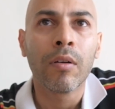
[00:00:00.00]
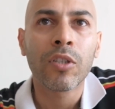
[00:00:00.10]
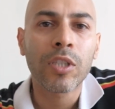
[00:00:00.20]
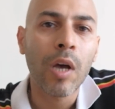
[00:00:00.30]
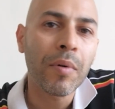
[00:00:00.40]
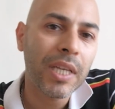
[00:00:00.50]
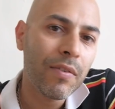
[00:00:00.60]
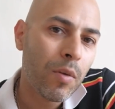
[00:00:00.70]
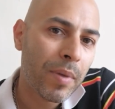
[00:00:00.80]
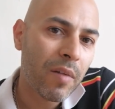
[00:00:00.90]
So I want to
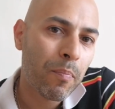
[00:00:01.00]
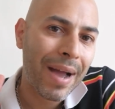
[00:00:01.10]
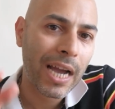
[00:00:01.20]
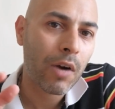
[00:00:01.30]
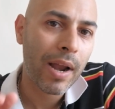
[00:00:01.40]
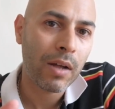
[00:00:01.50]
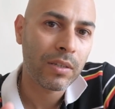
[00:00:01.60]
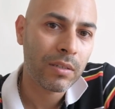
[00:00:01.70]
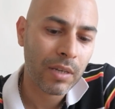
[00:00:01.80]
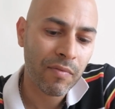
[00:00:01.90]
give you a bit of
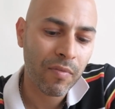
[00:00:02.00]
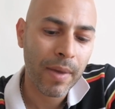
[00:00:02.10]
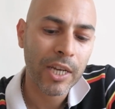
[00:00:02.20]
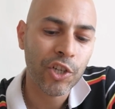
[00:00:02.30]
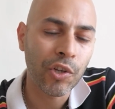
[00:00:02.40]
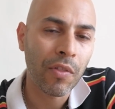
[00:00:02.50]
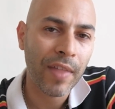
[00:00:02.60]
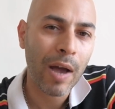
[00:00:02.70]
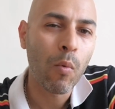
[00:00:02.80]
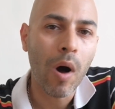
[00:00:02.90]
background information on
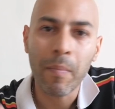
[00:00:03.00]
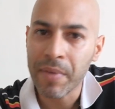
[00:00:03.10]
that and what I